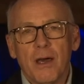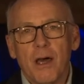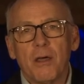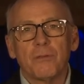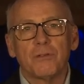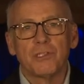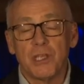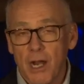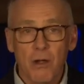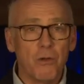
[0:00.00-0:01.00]
others
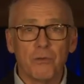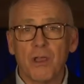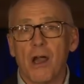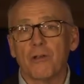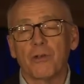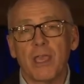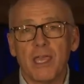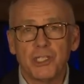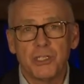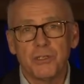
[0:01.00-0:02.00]
in our own
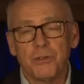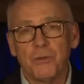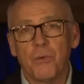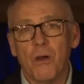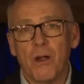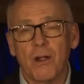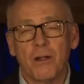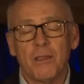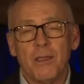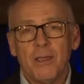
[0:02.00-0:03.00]
congregation who
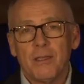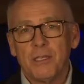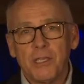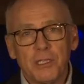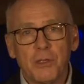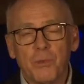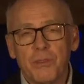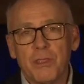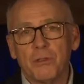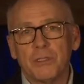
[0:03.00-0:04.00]
are dealing
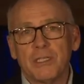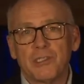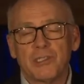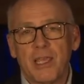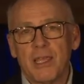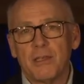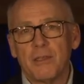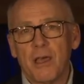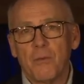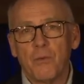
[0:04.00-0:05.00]
with illness,
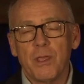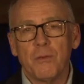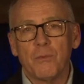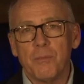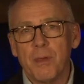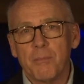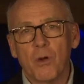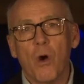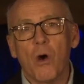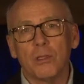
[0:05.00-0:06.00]
and uh, we
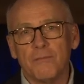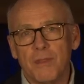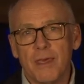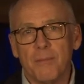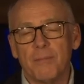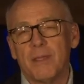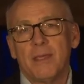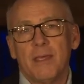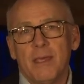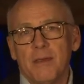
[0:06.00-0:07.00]
remember all of them
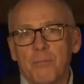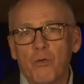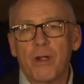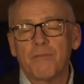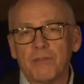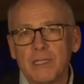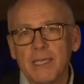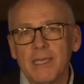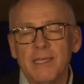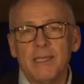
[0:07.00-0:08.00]

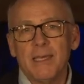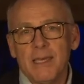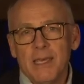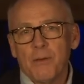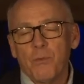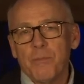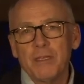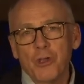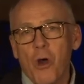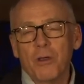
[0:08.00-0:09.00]
prayerfully. We've
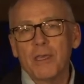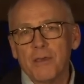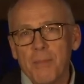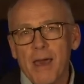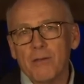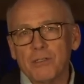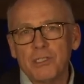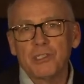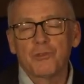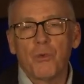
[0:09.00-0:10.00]
been talking
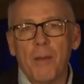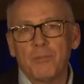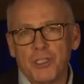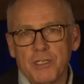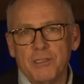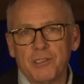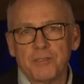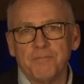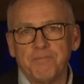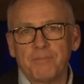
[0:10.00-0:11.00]
about
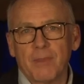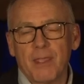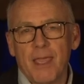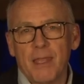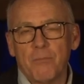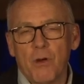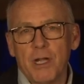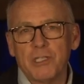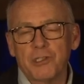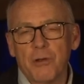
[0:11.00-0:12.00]
disruptions, and
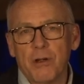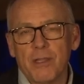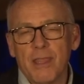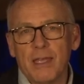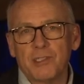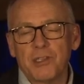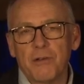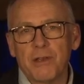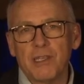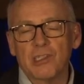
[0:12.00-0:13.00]
Marnie started that
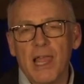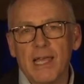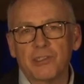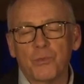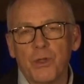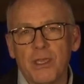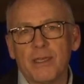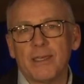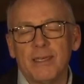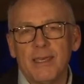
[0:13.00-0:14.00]
series last
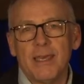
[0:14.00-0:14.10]
week.